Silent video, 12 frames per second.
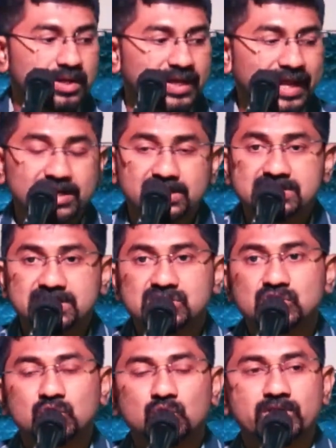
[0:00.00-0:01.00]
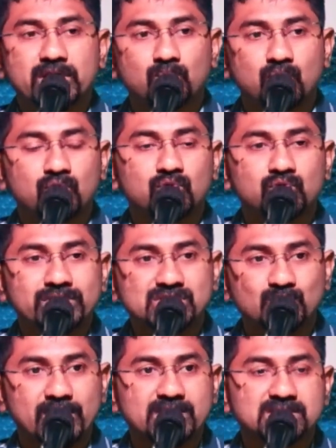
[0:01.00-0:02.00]
In 1962, they moved to
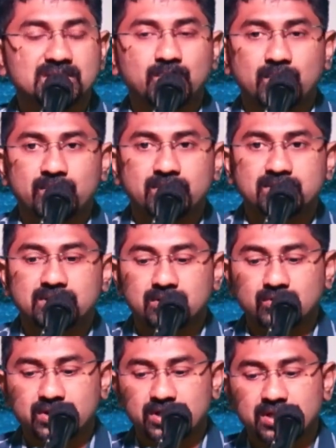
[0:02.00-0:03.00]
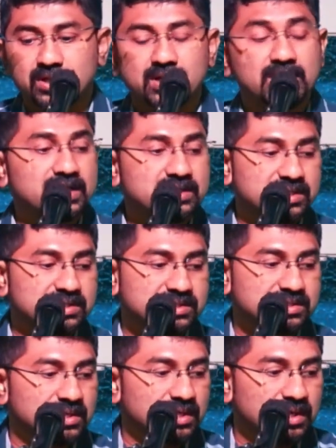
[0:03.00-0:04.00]
this place in Papua New Guinea. It
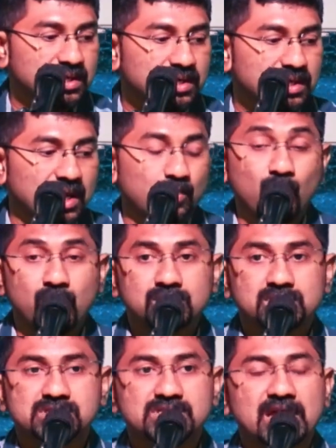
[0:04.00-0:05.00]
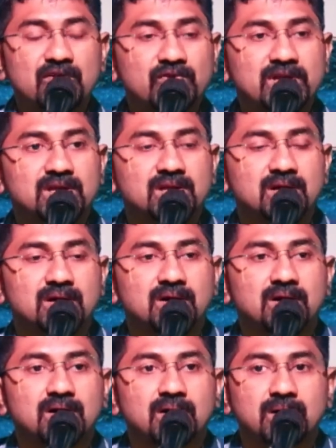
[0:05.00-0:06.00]
is among the Savi
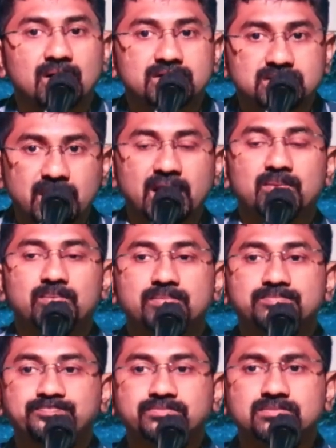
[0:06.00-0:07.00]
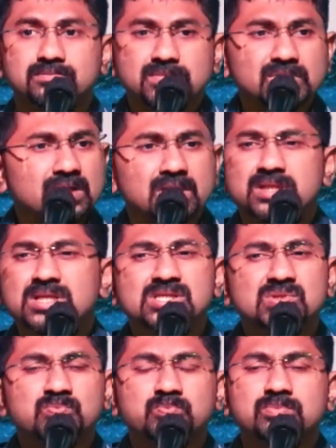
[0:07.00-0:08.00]
uh, tribe.
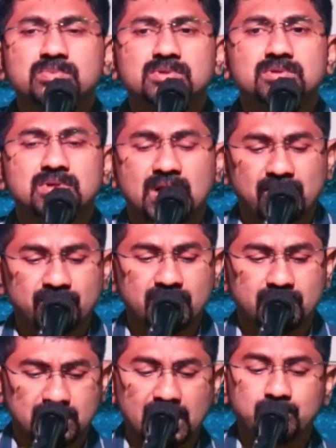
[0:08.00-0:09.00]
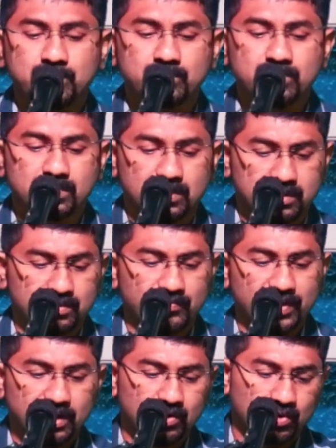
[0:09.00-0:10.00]
These tribe, tribe people are
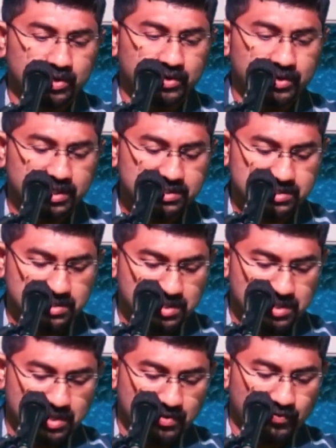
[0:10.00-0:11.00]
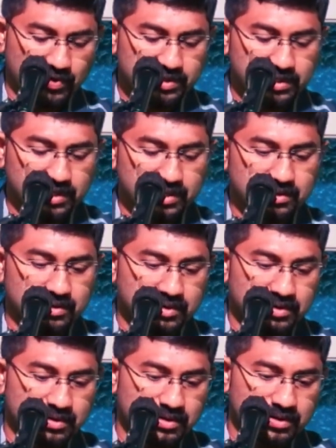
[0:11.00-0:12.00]
very notorious for their
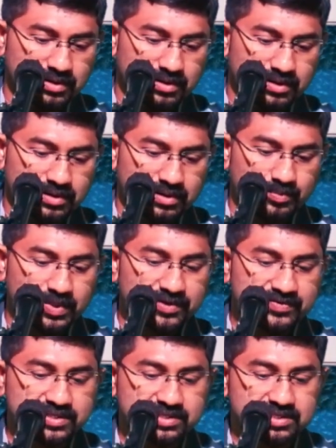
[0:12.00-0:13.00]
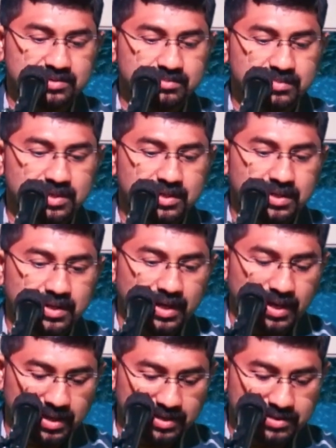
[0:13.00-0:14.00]
uh, uh, belief system
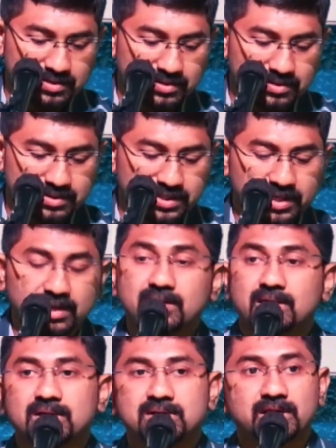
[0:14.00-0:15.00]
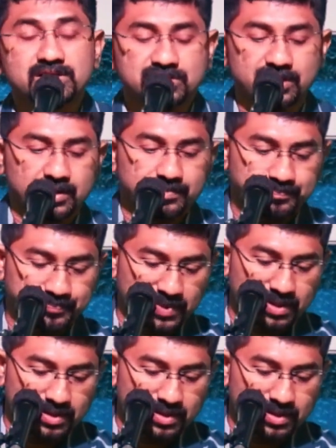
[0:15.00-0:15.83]
and uh, their treachery.